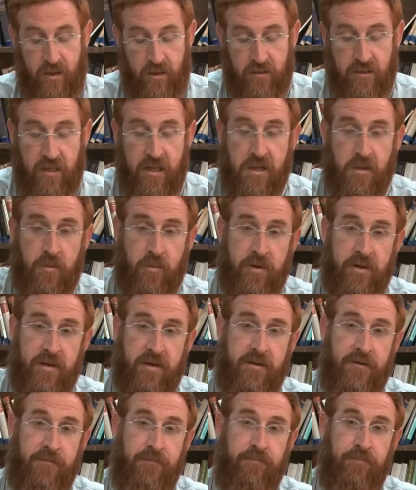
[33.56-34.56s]
Last
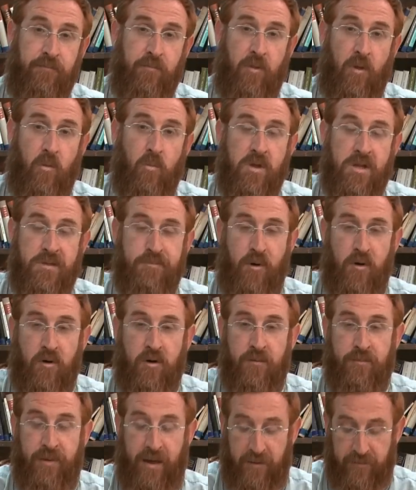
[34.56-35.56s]
week we
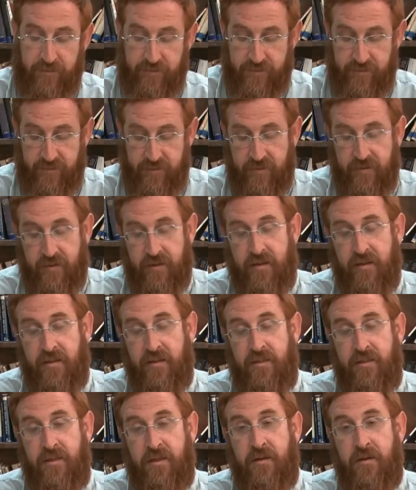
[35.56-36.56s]
spoke about
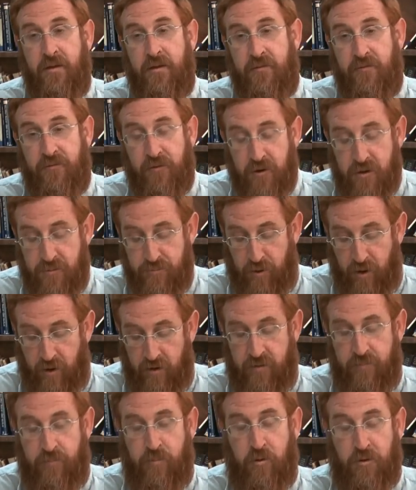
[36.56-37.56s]
the first part
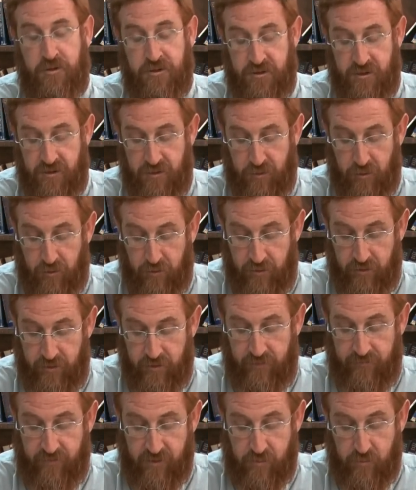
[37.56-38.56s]
of the portion of the Torah,
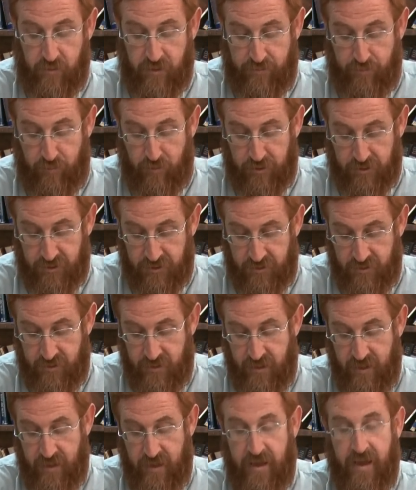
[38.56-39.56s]
of this week's portion,
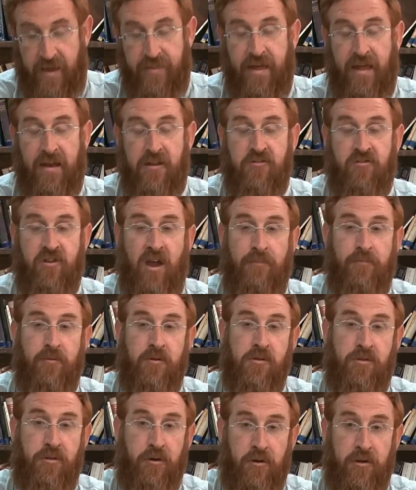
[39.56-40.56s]
and that is
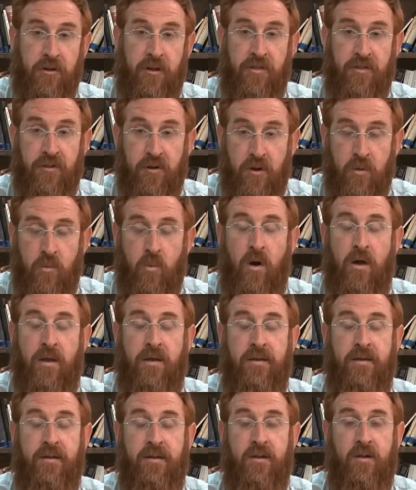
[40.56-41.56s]
chapters 30 and
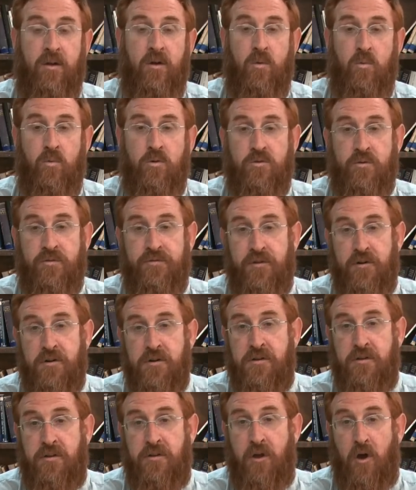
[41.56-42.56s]
31, which
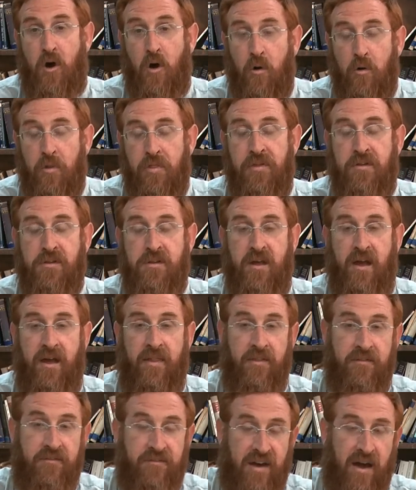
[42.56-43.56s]
refers to the oaths
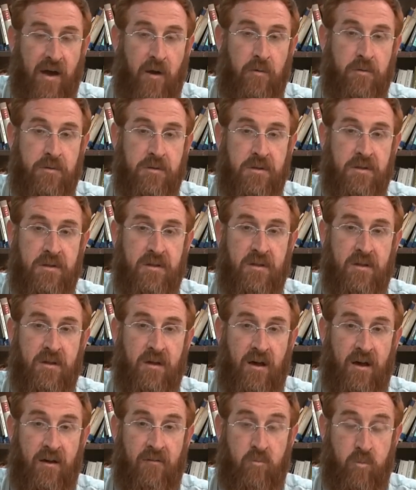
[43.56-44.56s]
and the vows
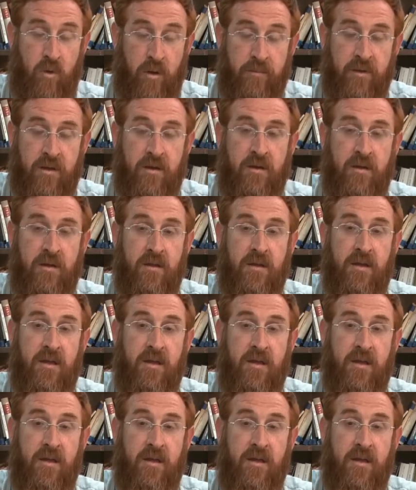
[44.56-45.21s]
of women,